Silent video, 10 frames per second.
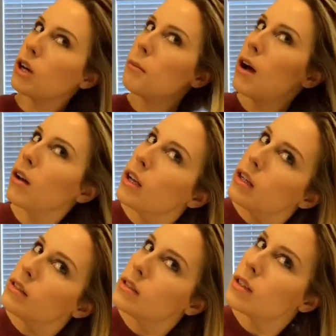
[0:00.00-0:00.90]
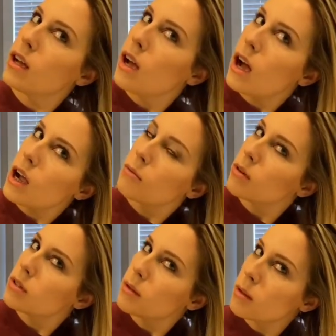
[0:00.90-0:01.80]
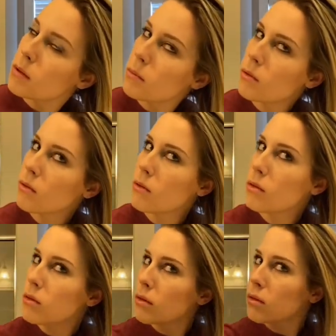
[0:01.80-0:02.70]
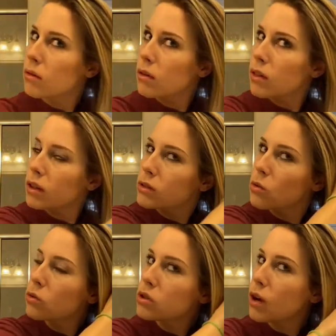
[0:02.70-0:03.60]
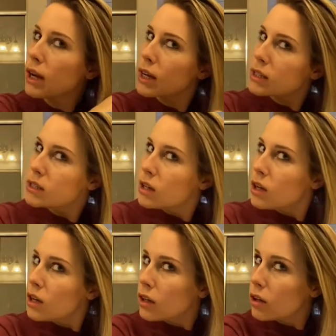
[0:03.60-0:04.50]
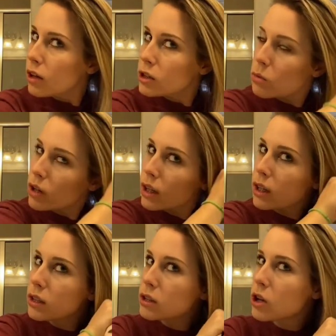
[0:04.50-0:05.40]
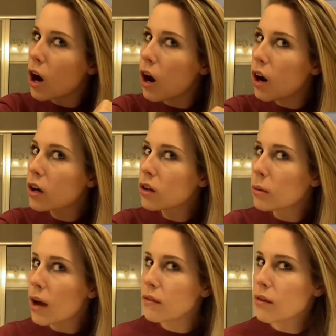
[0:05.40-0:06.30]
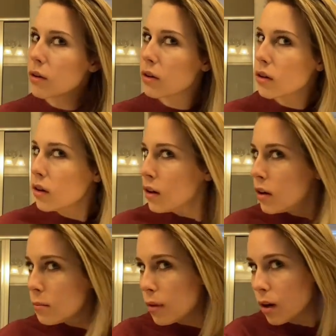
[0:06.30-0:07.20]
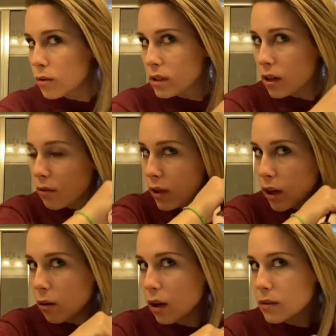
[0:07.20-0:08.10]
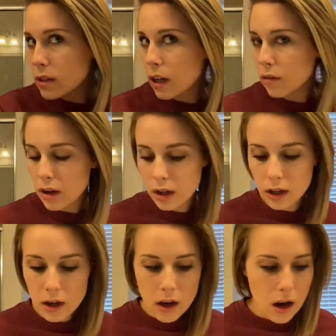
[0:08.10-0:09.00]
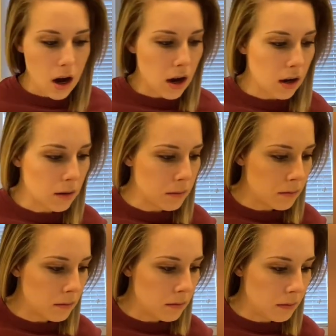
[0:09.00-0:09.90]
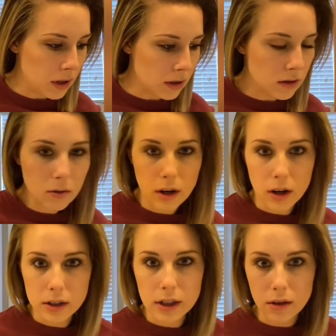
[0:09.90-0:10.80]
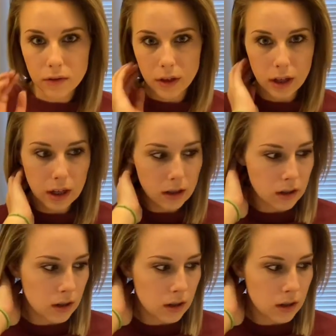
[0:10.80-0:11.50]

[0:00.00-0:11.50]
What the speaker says: about it? I wrote something that people think is cool. So I guess, you know, I just wanted to talk a little. I've never posted a video where I was getting ready because, quite honestly, I feel like,